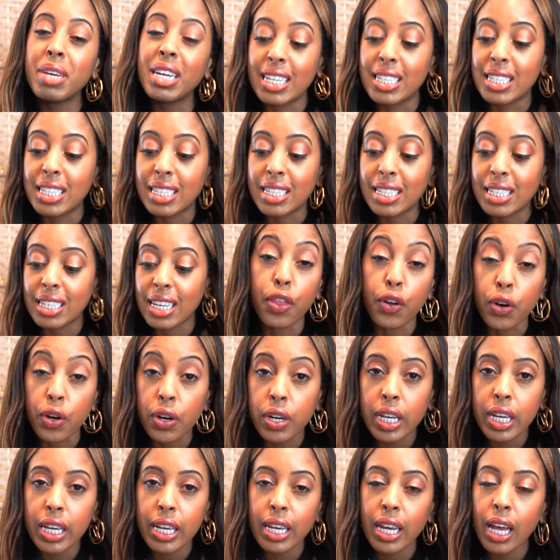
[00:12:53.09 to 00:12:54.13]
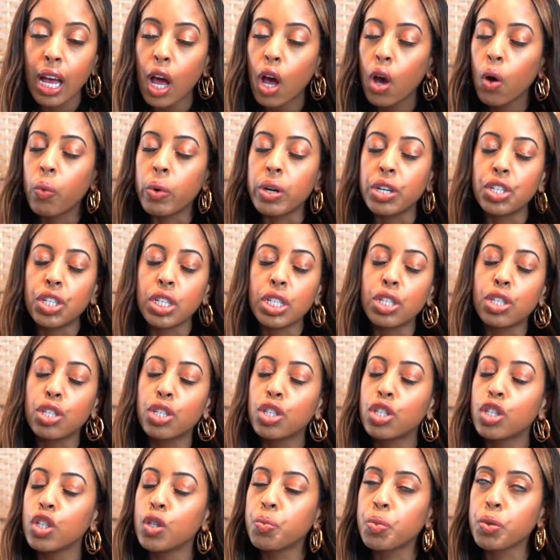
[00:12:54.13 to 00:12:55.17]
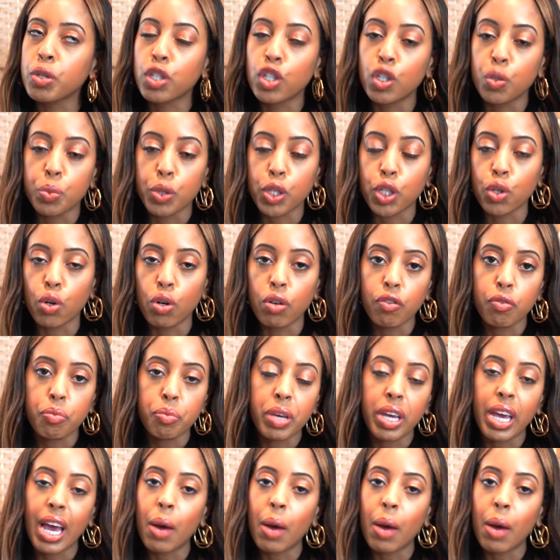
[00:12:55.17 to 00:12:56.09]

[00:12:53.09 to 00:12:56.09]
It's 30, which is super short for me.